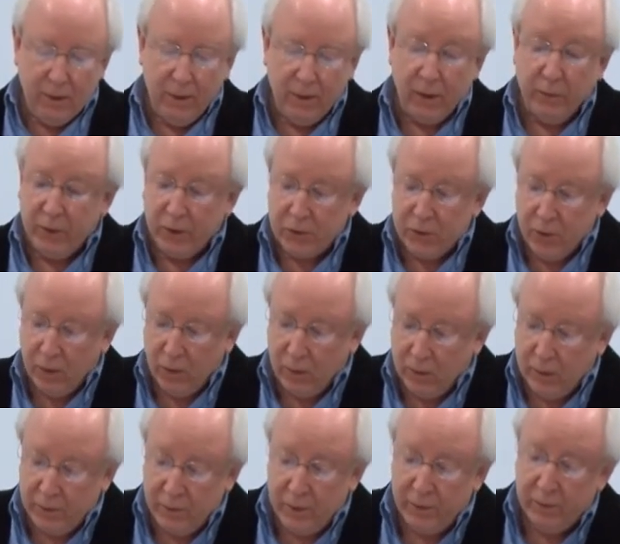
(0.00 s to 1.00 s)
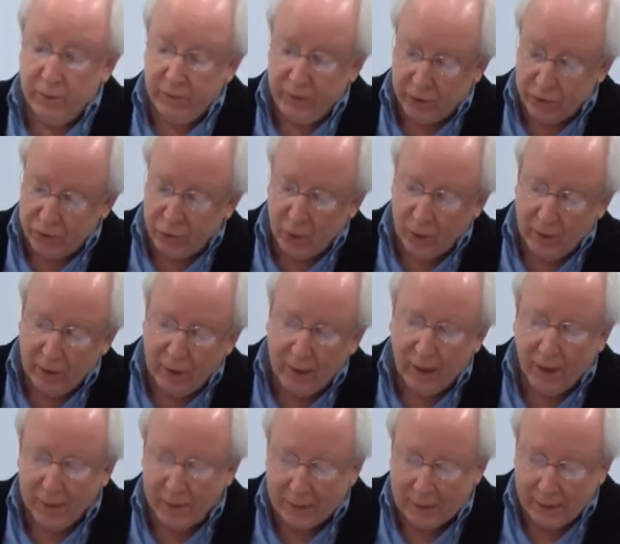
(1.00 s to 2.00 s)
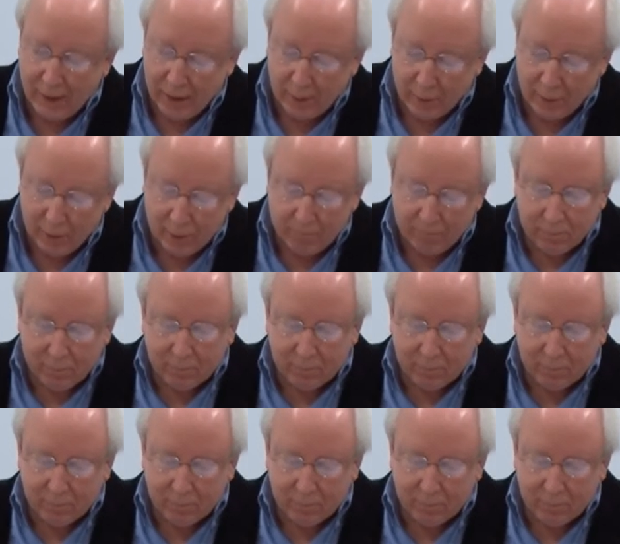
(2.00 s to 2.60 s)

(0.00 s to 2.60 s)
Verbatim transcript: The, Victol the Victrola on the Label.